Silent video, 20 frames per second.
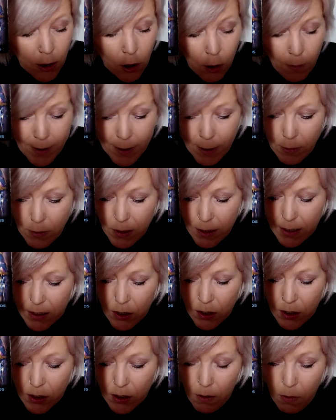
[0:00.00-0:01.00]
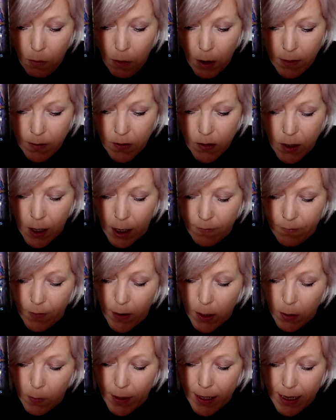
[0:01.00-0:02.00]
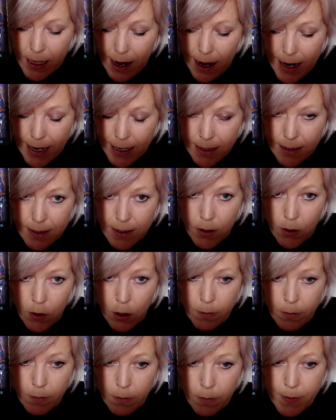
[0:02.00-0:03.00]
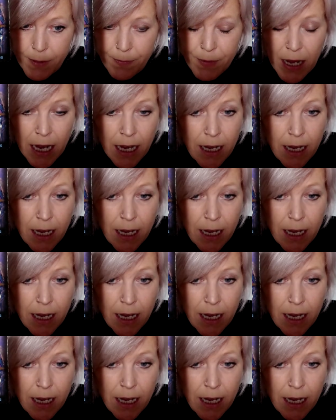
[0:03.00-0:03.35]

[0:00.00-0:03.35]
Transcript: Coming under this Two of Wands now, following that Ace of Cups.